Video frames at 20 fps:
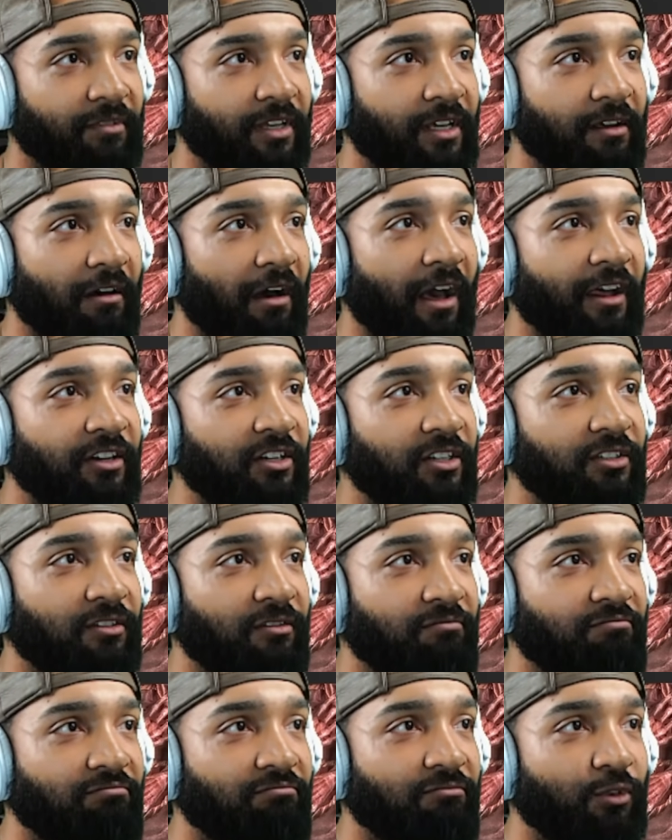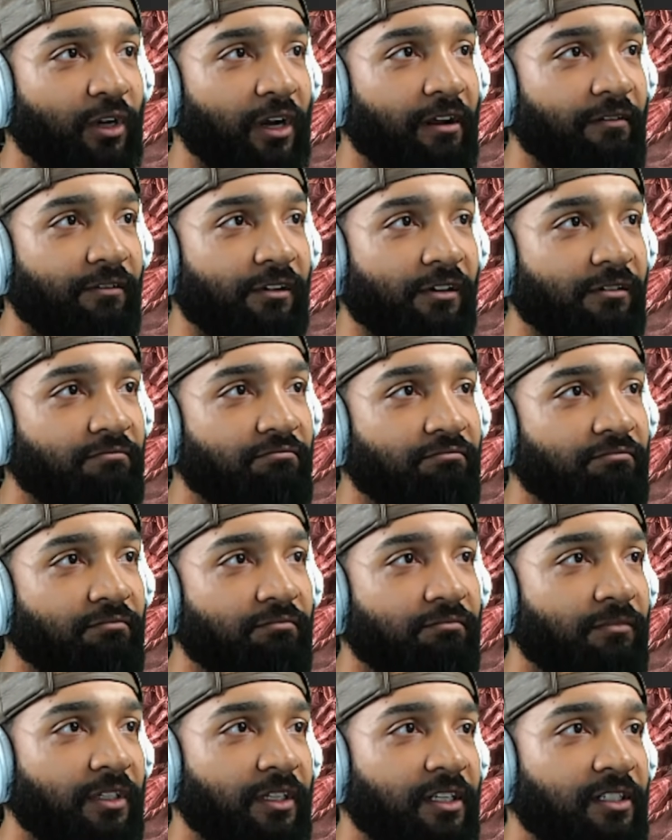I just, whatever,
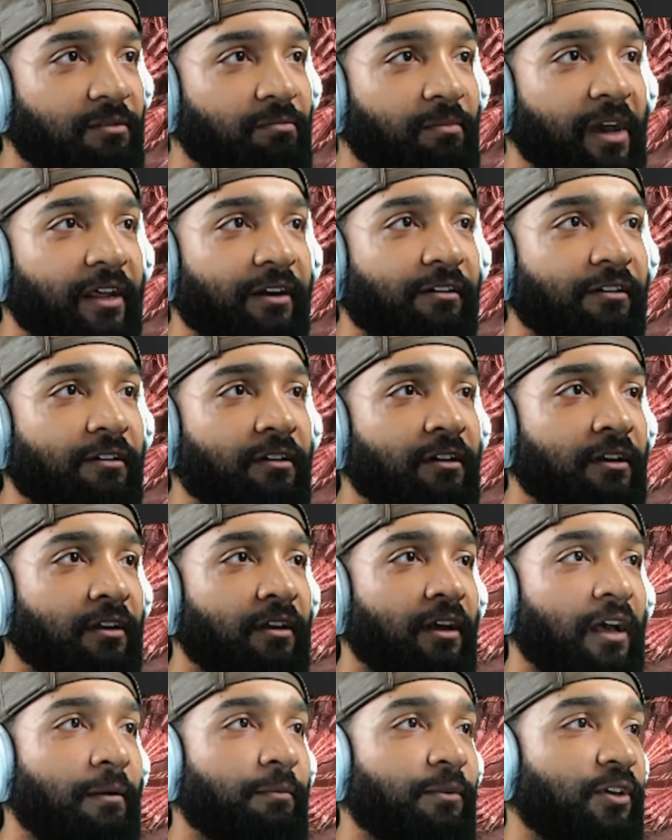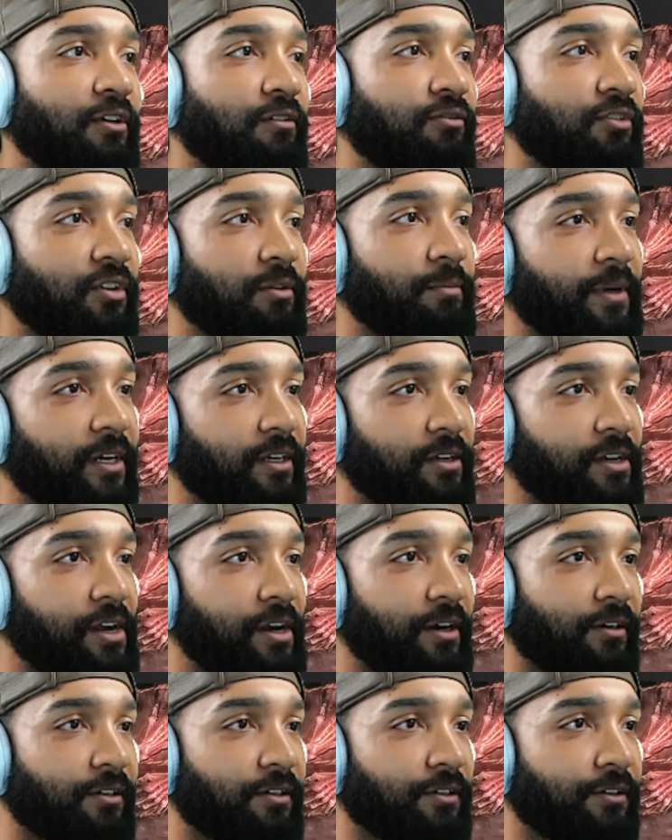it doesn't matter. I'm looking for the main
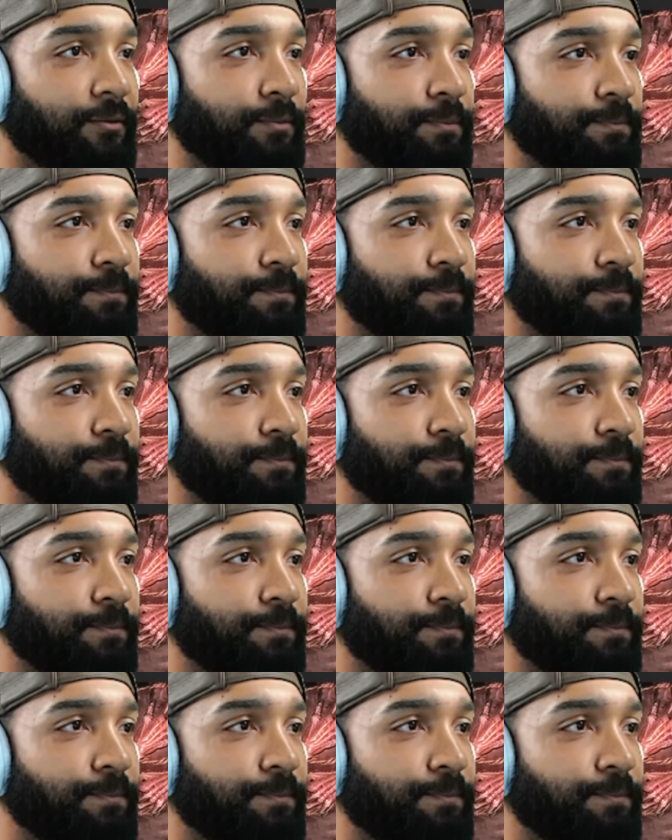character.